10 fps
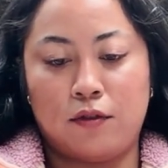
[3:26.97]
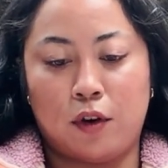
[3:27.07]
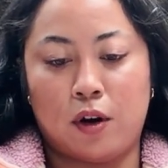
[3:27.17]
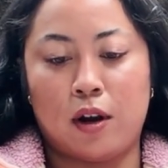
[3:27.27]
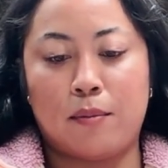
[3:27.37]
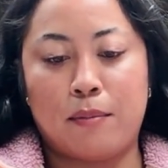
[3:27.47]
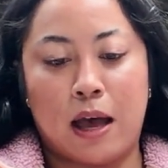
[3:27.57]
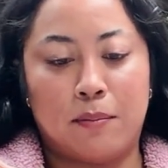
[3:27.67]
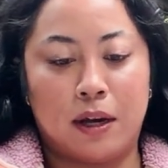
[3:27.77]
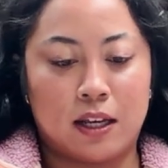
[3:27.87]
for
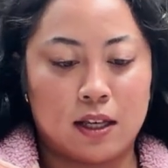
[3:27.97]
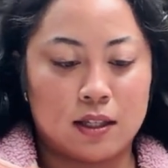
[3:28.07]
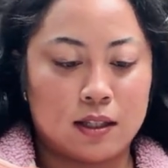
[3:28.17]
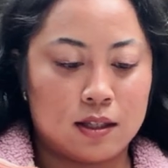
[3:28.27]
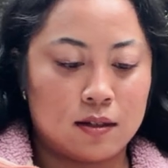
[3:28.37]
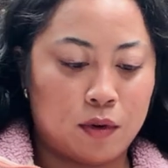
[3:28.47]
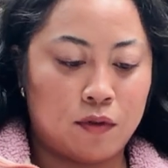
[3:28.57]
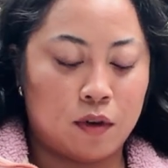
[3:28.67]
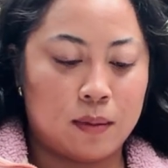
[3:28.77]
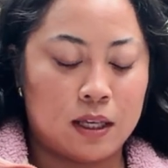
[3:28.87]
Bad Bunny's
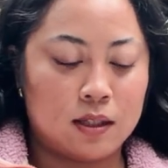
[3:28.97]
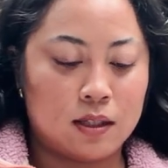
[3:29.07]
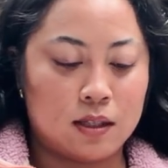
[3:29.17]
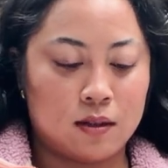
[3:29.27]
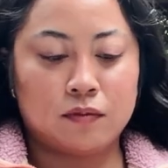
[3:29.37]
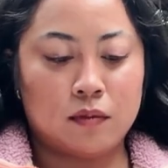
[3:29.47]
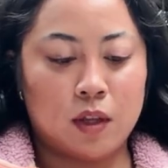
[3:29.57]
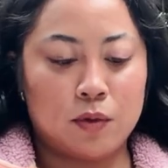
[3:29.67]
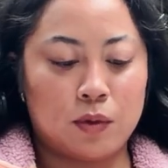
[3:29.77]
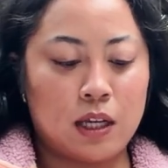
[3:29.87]
performance. It
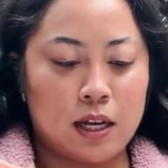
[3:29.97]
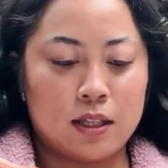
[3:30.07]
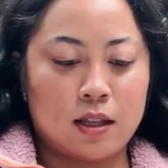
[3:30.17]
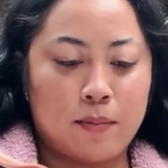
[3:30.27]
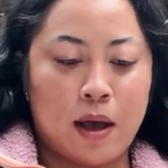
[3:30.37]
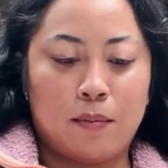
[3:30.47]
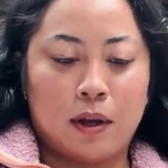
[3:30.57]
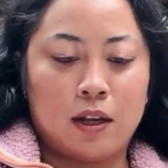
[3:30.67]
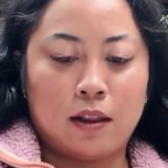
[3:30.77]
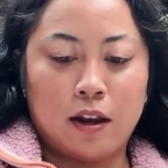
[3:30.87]
was really nice that Bad
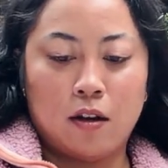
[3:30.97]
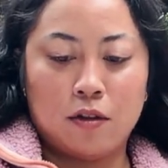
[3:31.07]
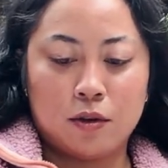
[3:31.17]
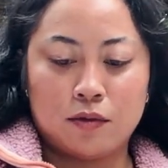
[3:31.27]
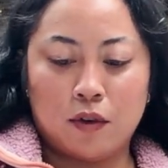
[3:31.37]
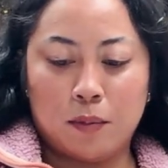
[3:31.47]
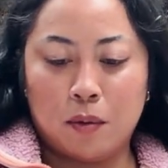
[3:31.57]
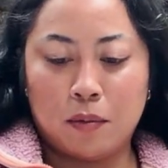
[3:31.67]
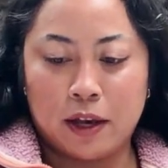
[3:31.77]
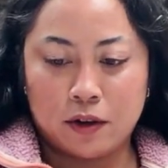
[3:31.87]
Bunny let all those football
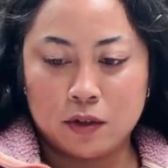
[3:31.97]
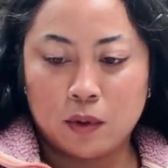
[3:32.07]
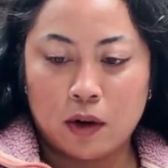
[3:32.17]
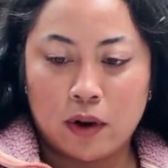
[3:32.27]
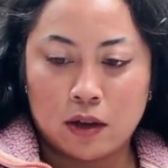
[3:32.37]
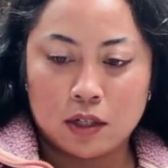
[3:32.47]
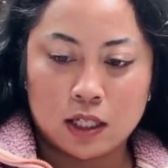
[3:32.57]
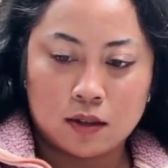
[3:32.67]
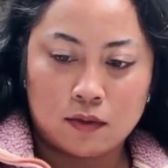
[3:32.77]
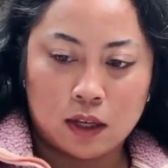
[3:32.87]
players run around
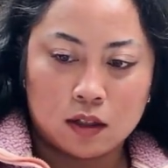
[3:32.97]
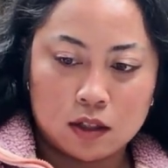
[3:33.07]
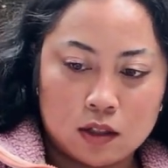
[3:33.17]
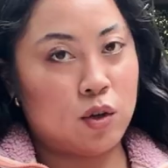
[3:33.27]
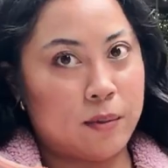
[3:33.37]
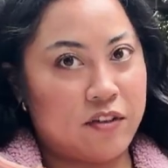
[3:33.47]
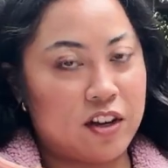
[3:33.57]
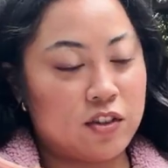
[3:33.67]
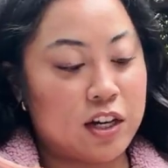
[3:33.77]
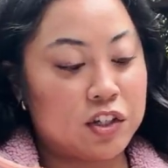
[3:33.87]
his field. Two of my
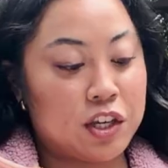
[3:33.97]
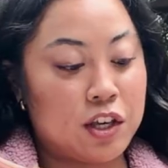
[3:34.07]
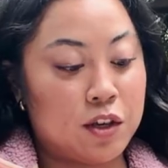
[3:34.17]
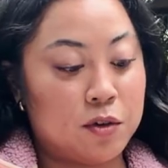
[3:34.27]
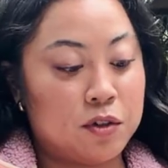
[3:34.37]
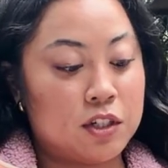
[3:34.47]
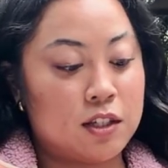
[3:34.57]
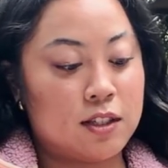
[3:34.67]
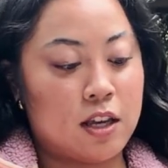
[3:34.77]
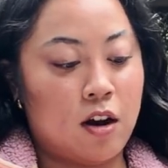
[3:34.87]
friends are actually huge
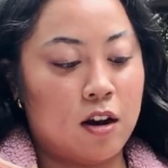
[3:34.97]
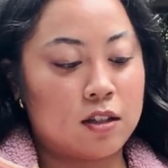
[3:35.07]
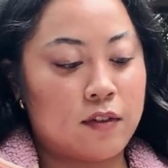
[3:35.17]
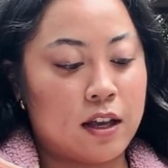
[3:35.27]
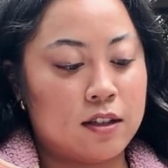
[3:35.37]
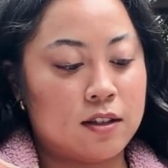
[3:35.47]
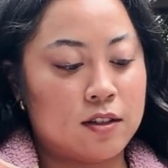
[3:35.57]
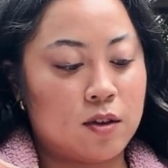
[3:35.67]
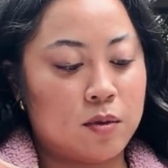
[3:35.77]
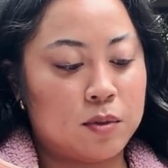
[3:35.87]
Seahawks fans,
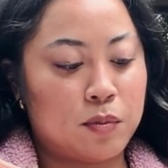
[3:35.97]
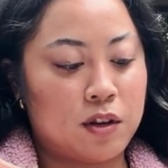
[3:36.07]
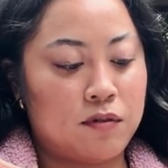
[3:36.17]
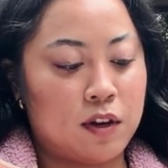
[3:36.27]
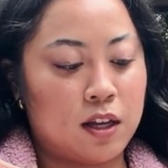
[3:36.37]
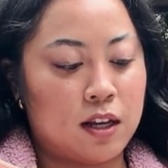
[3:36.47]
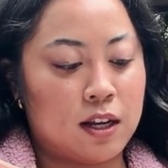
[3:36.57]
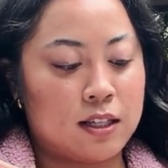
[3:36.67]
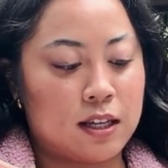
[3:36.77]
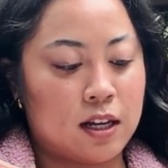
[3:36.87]
so it was pretty fun and
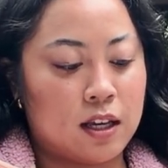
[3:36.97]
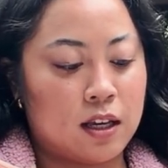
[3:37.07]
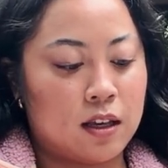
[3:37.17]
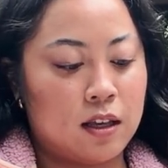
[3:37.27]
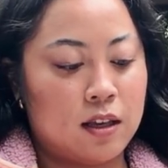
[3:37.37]
exciting.